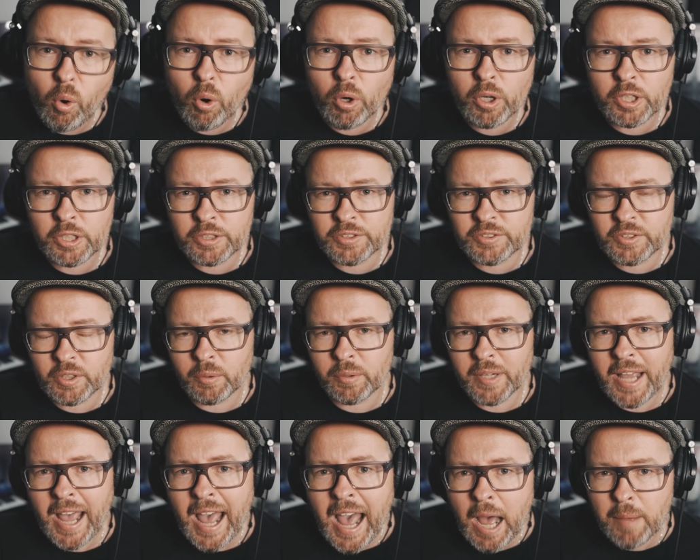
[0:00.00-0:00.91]

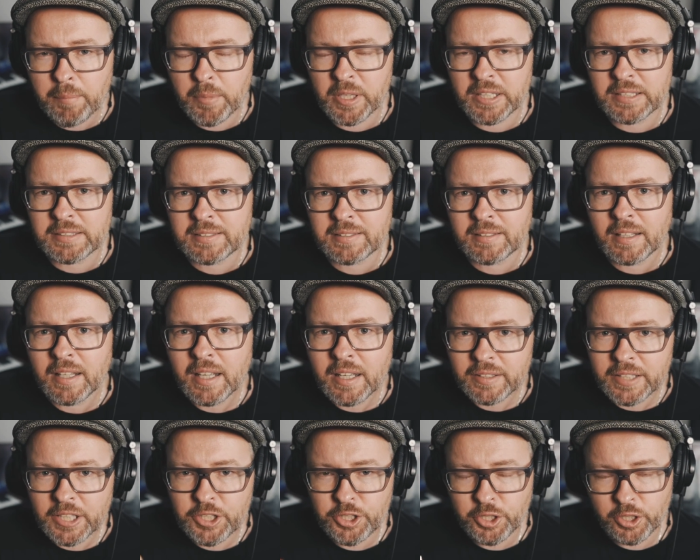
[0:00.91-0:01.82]
cornerstone habits
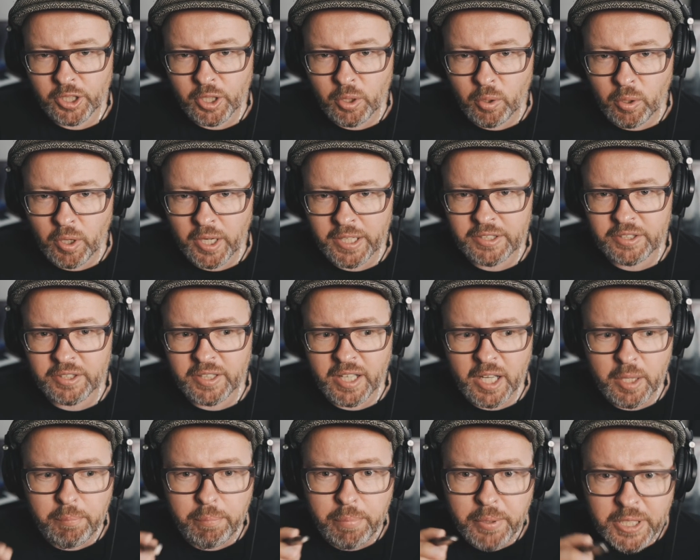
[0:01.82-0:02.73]
that you're going
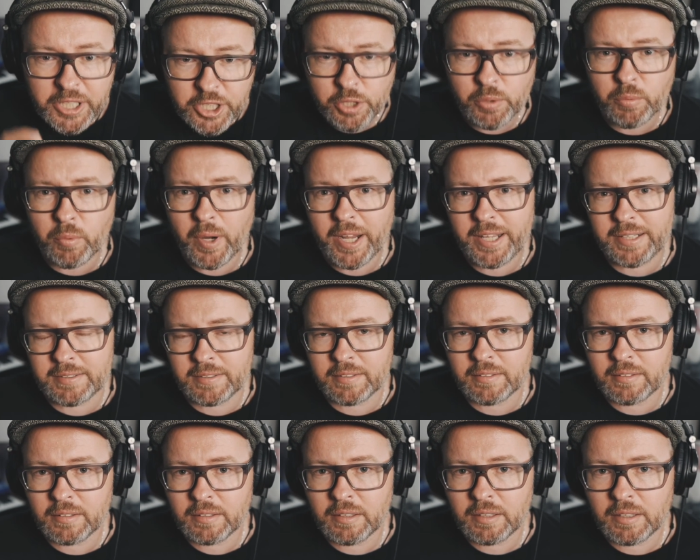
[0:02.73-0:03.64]
to
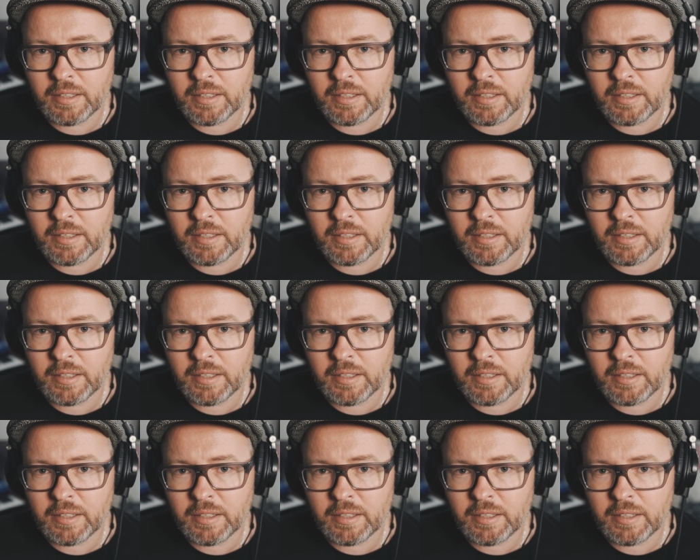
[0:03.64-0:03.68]
habituate,